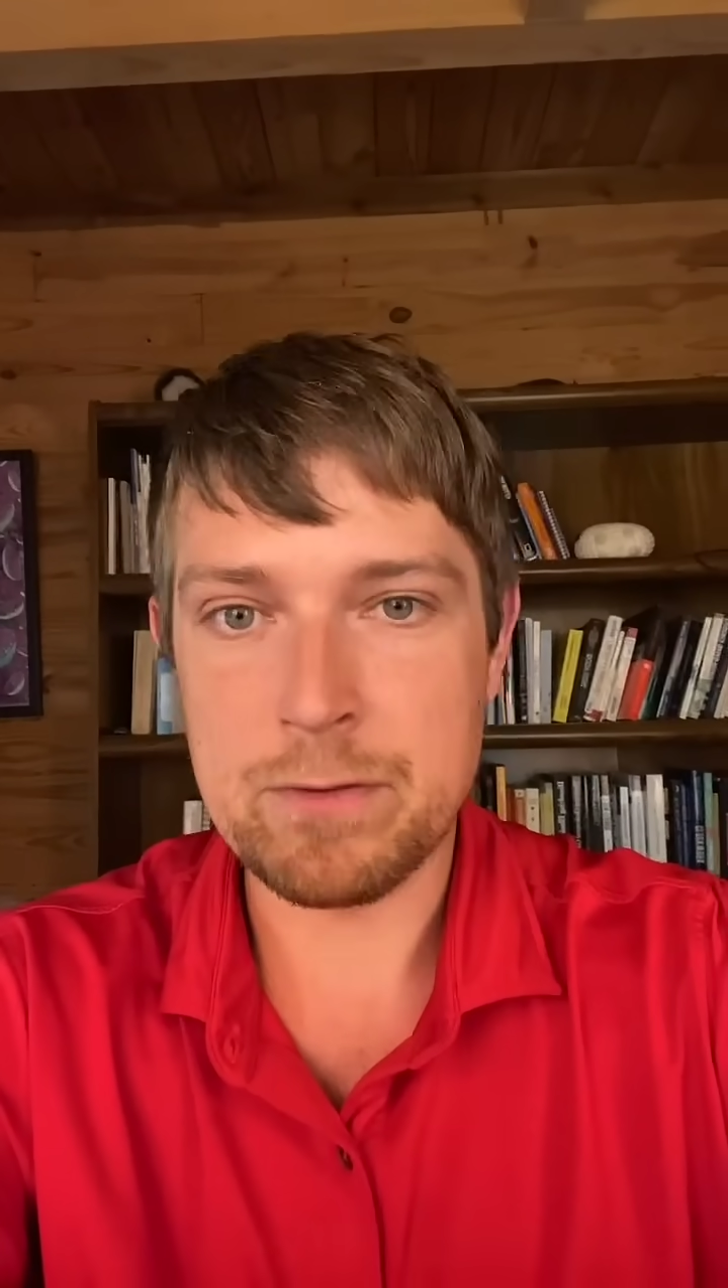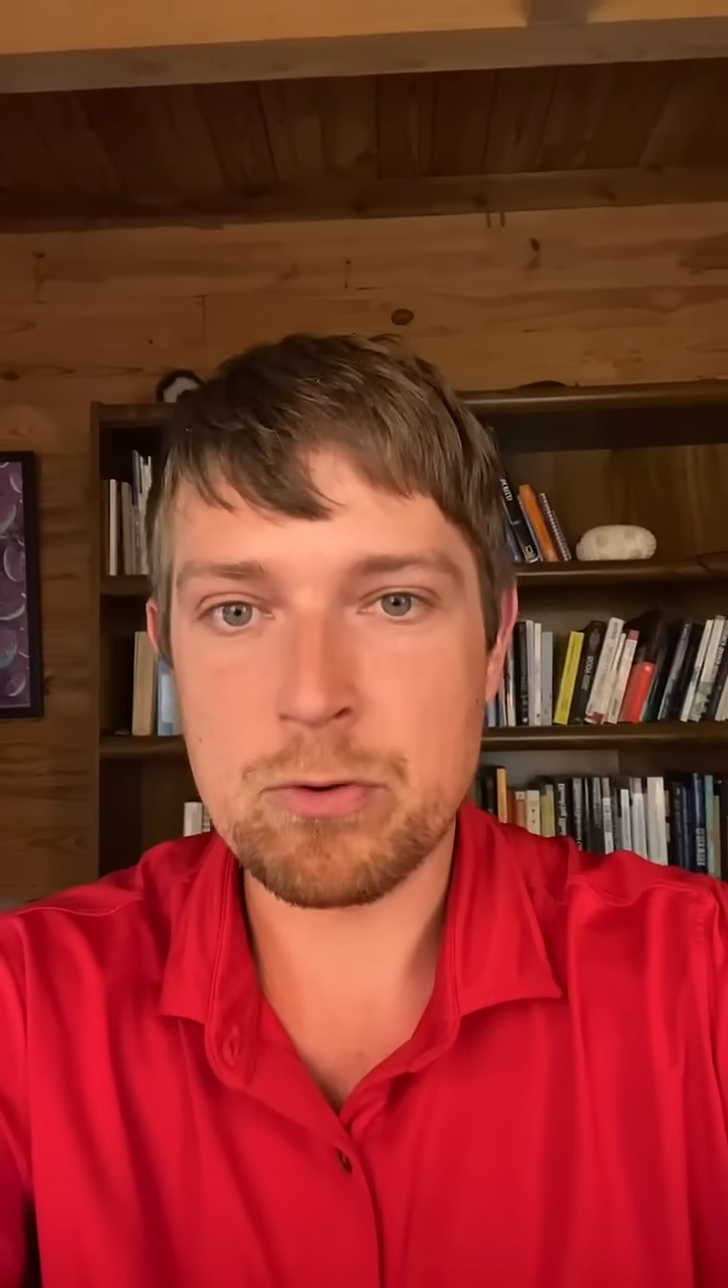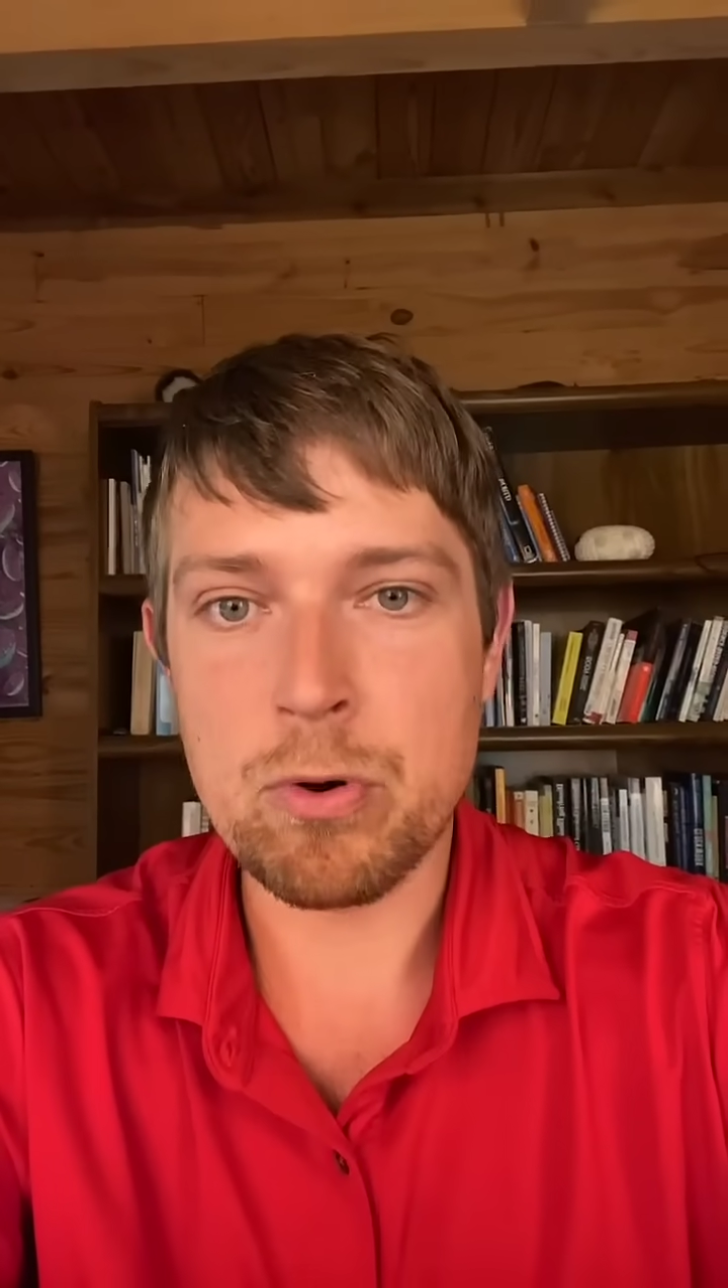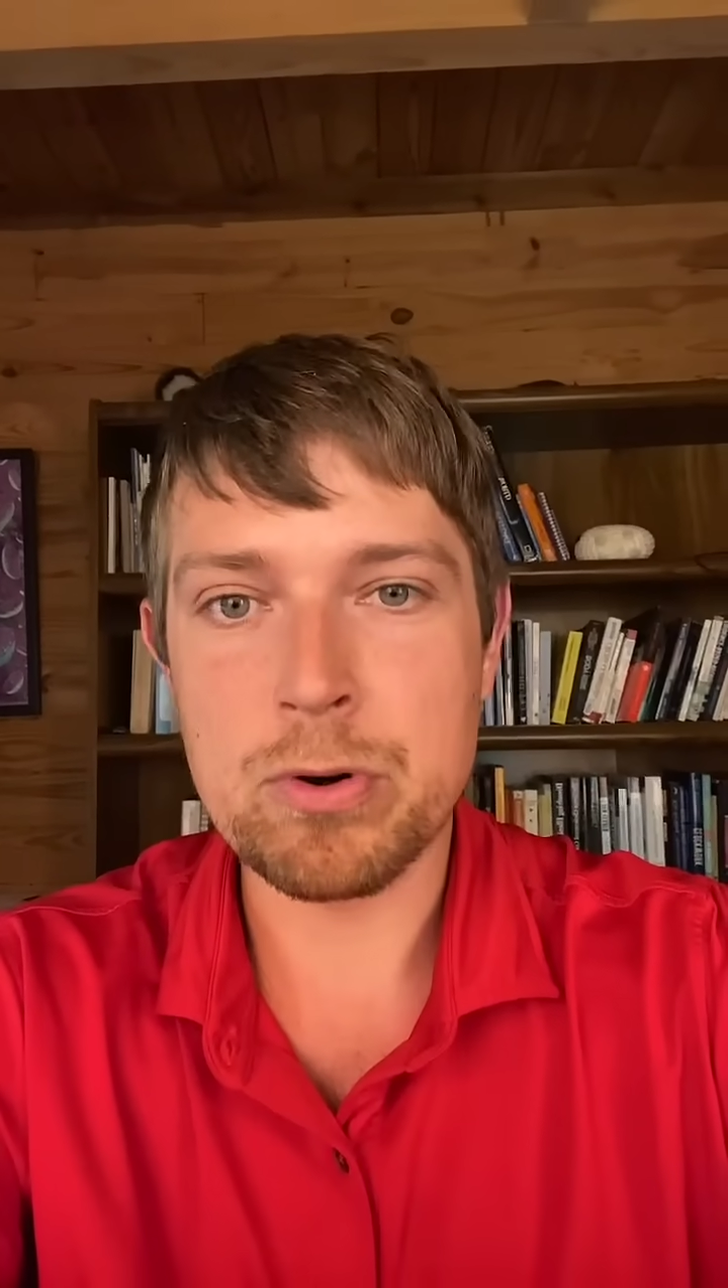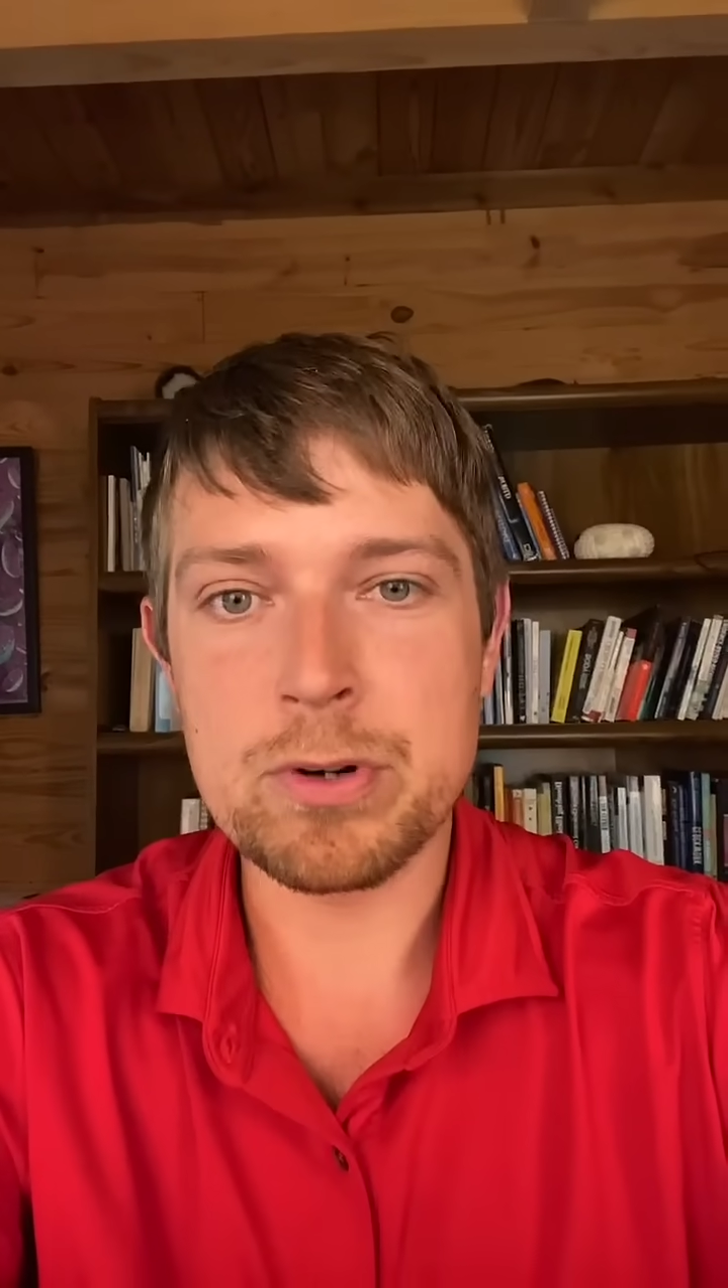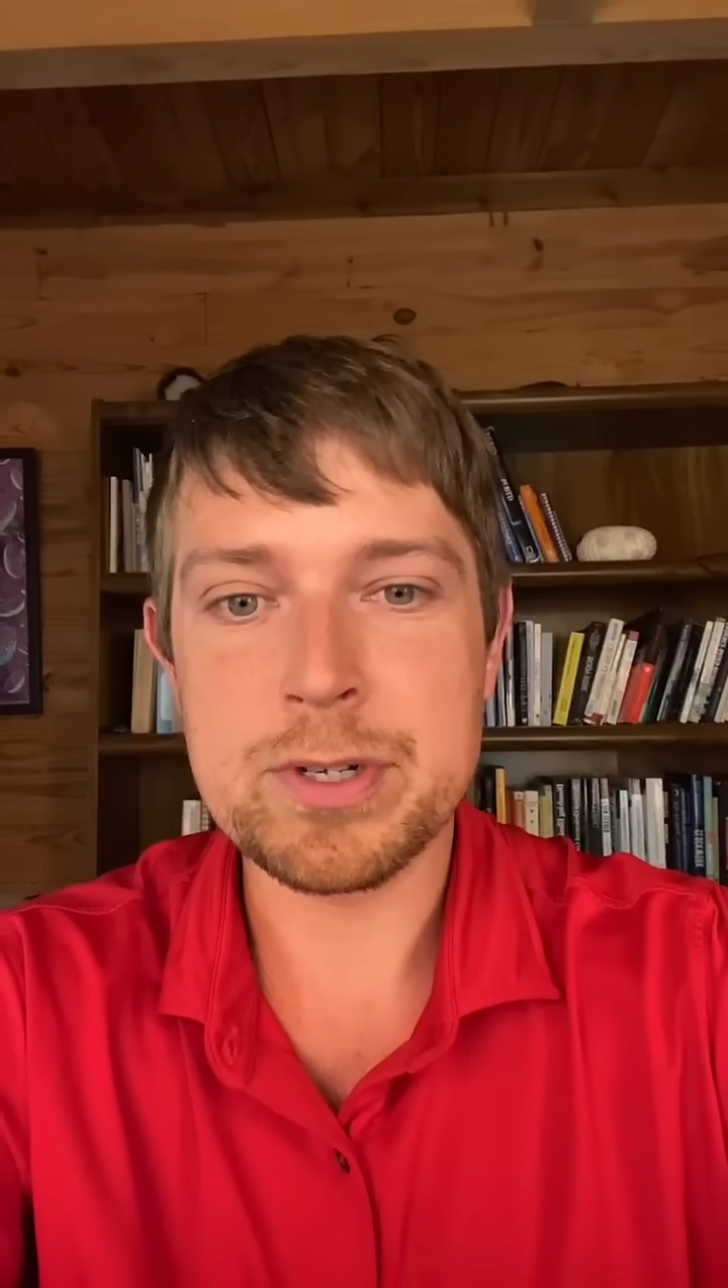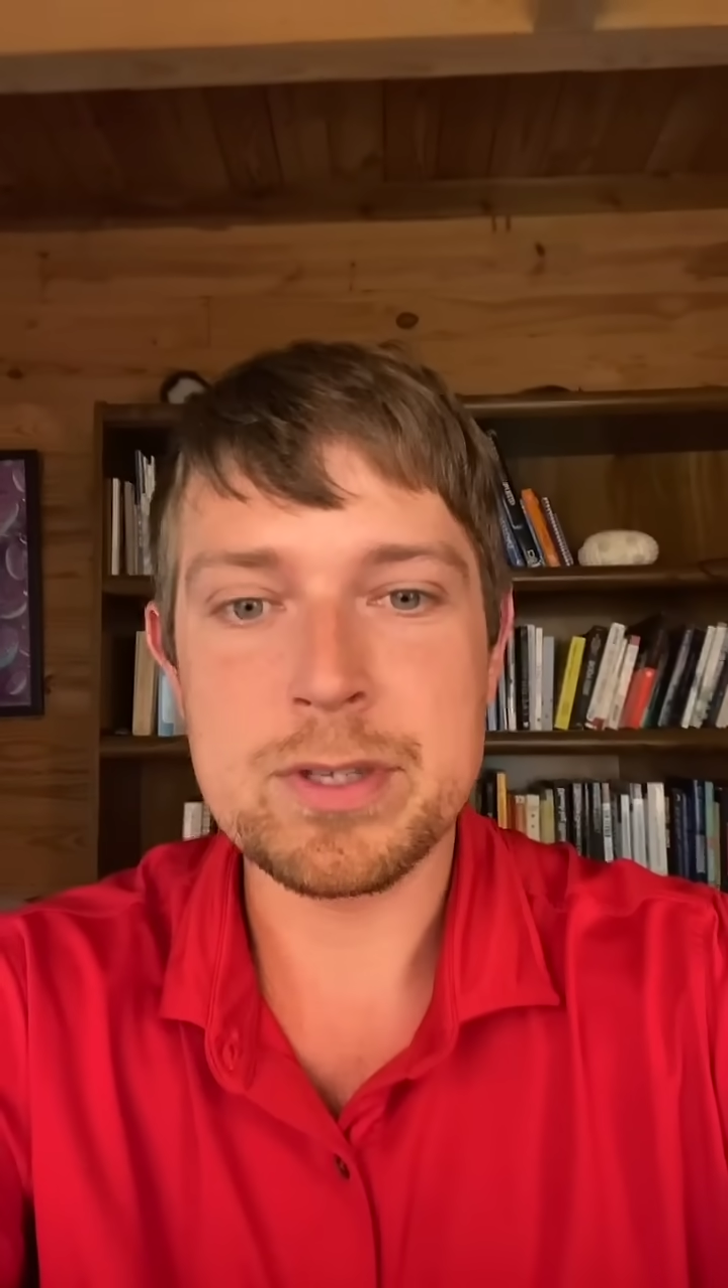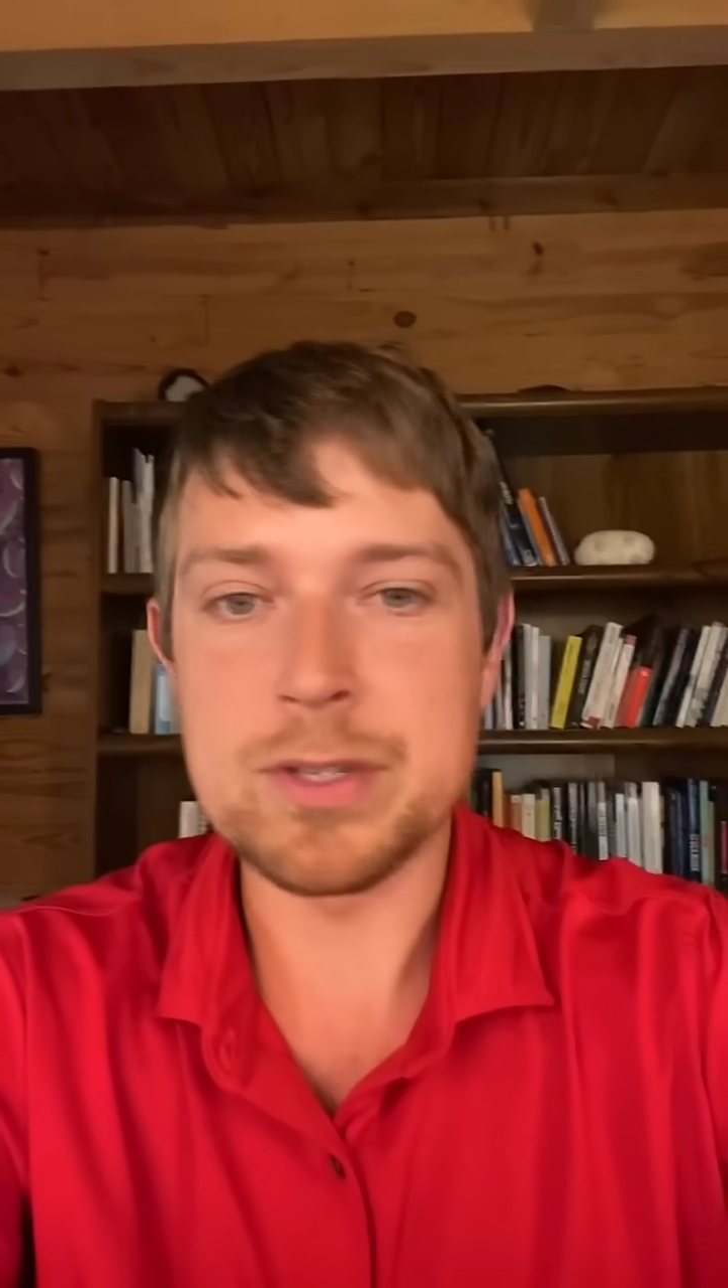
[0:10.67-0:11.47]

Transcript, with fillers: Of course,